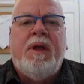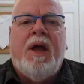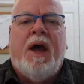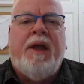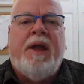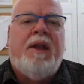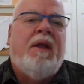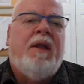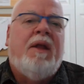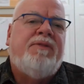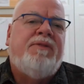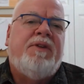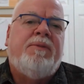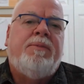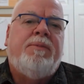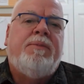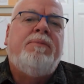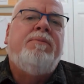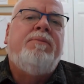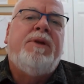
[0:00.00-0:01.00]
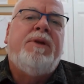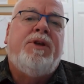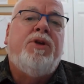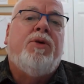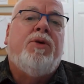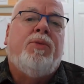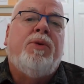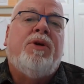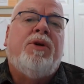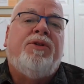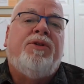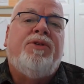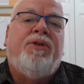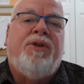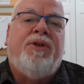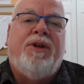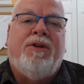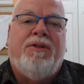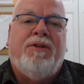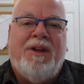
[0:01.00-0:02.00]
I'd love to be your realtor
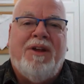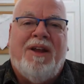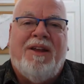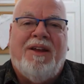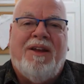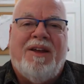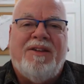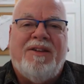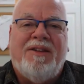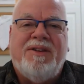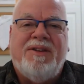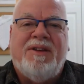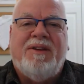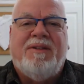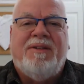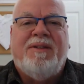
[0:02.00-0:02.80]
here in Tallahassee.